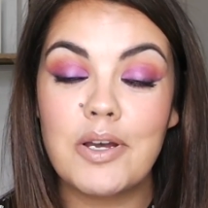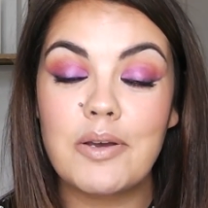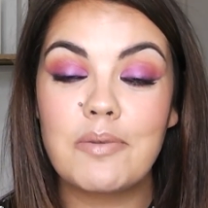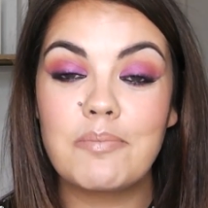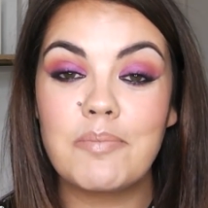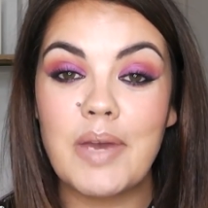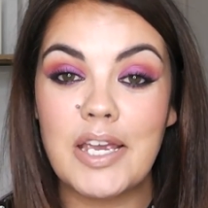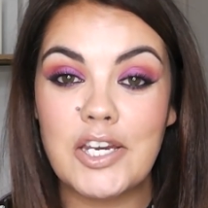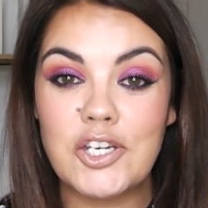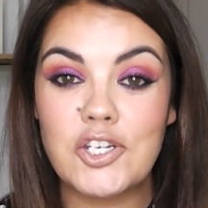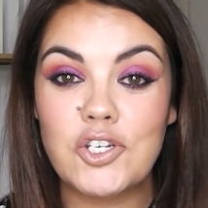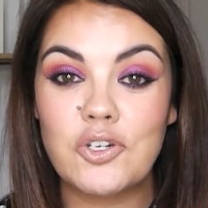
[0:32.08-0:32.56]

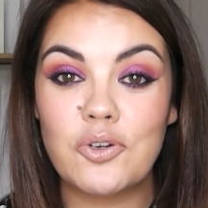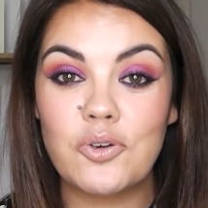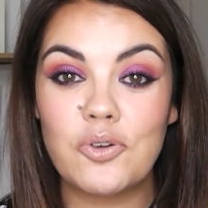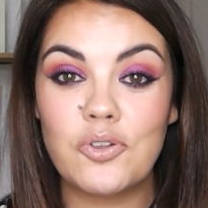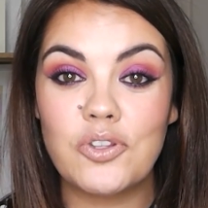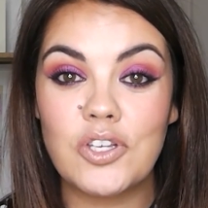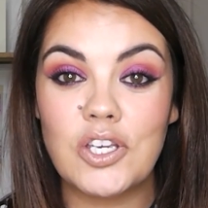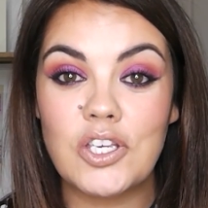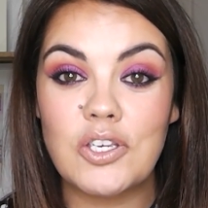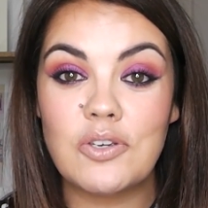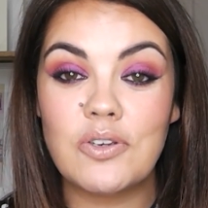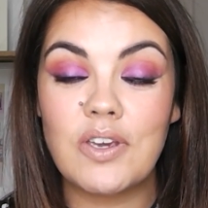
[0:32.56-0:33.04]
Make sure
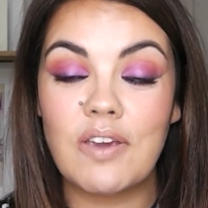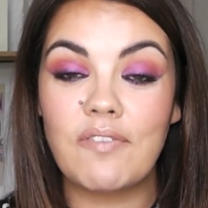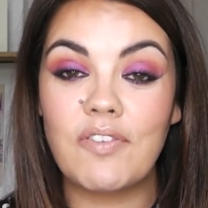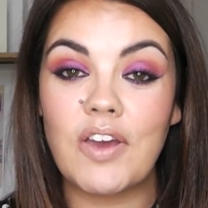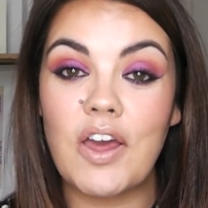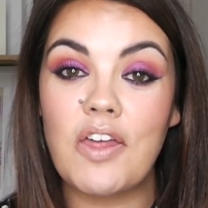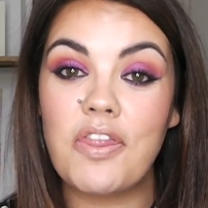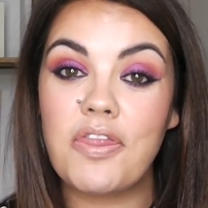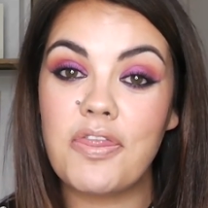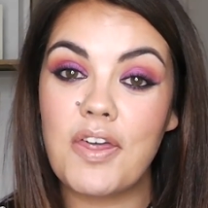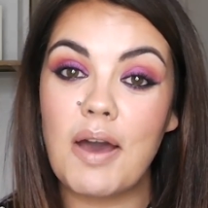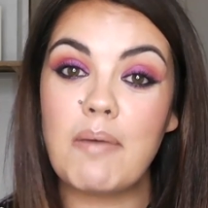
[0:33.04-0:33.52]
that you give
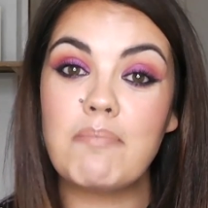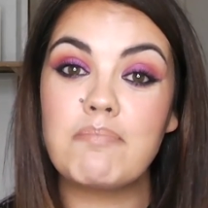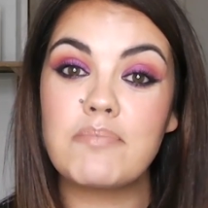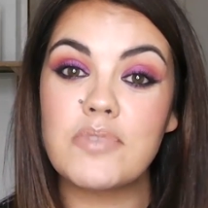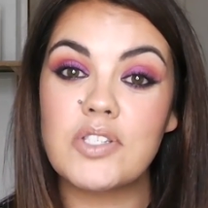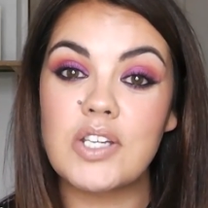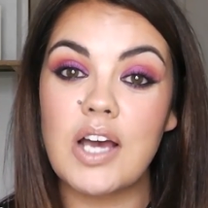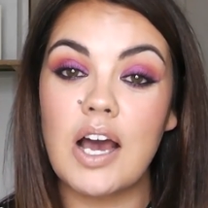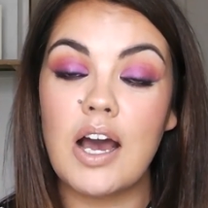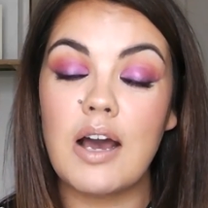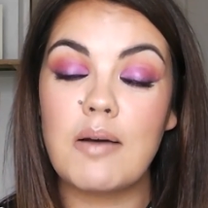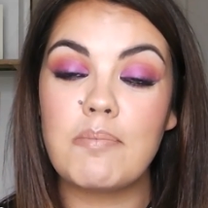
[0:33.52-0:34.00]
it a
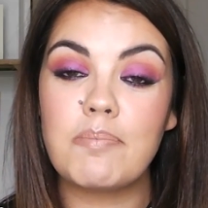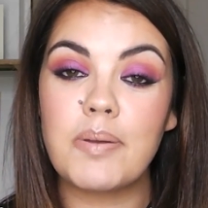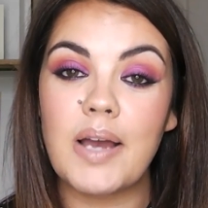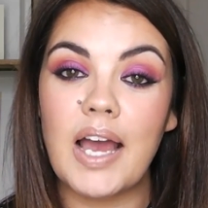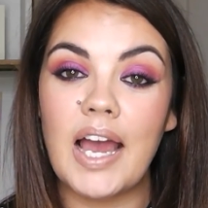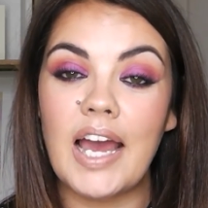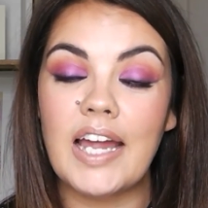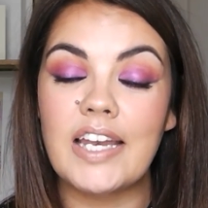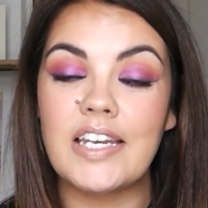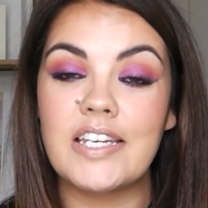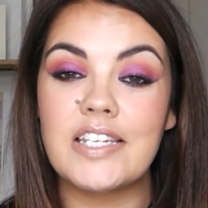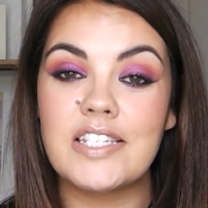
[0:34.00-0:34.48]
thumbs up
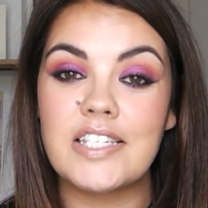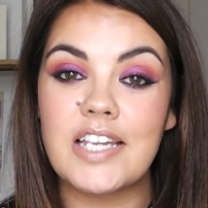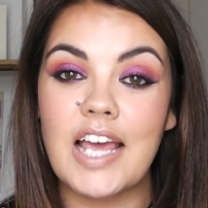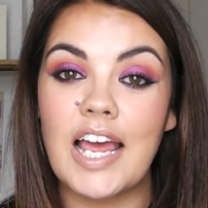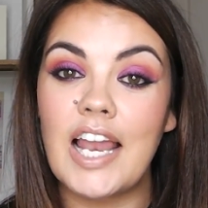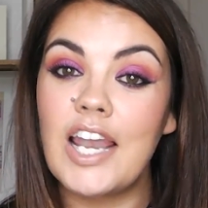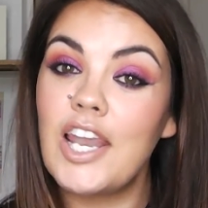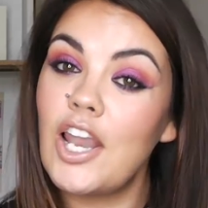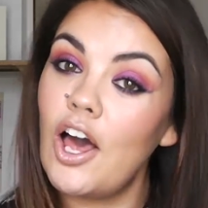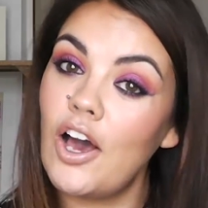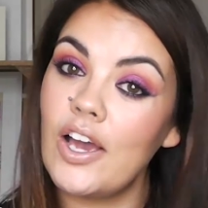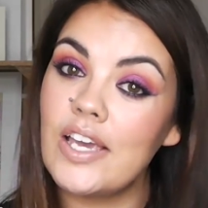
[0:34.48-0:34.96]
and
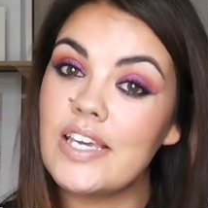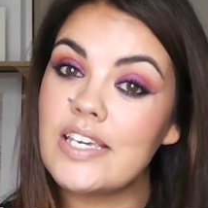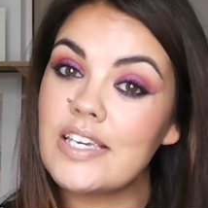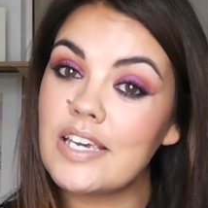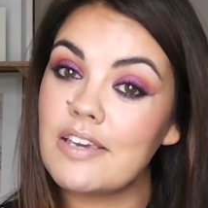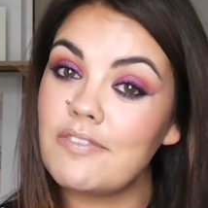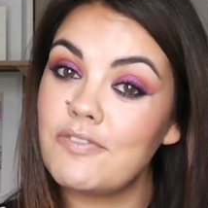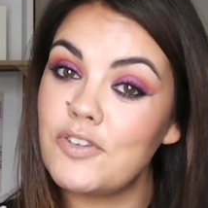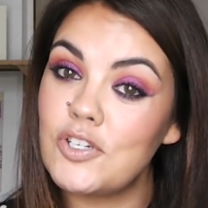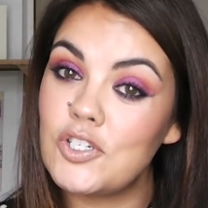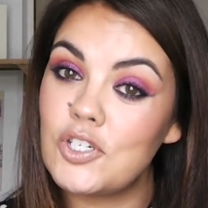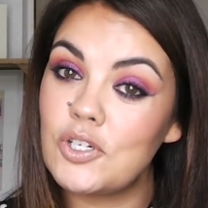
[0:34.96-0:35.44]
a like
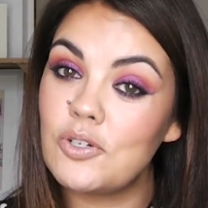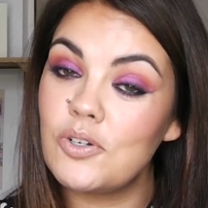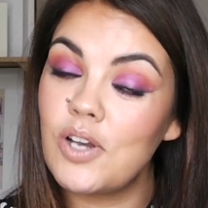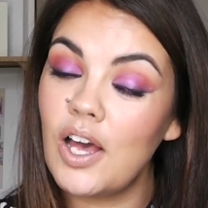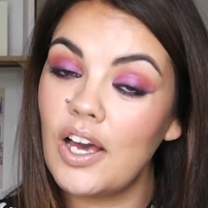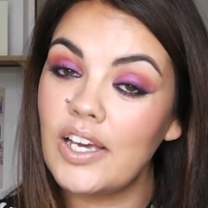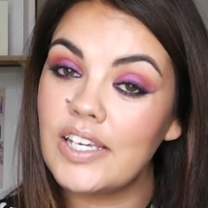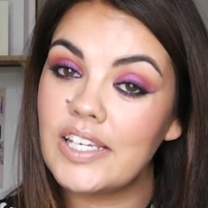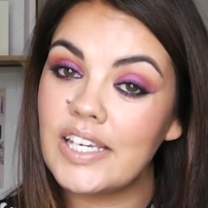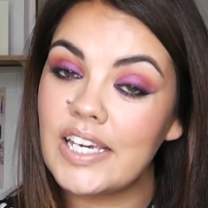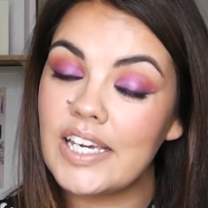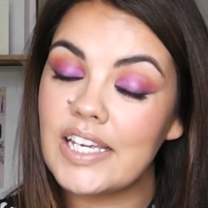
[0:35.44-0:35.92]
if you do
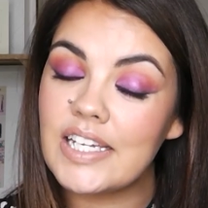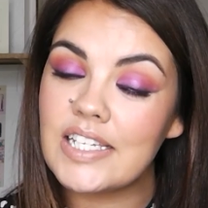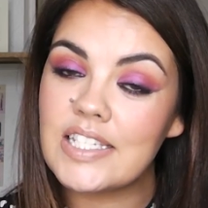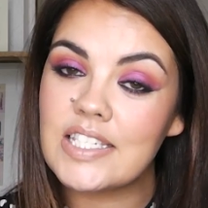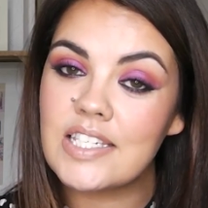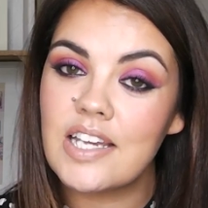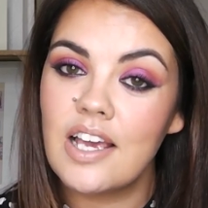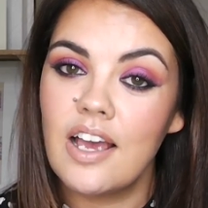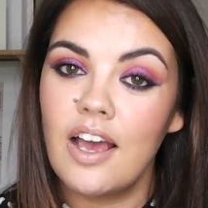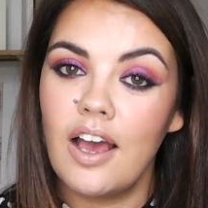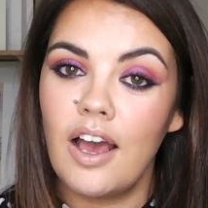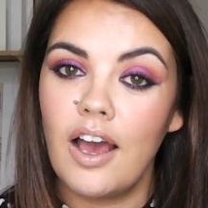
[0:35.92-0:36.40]
like it.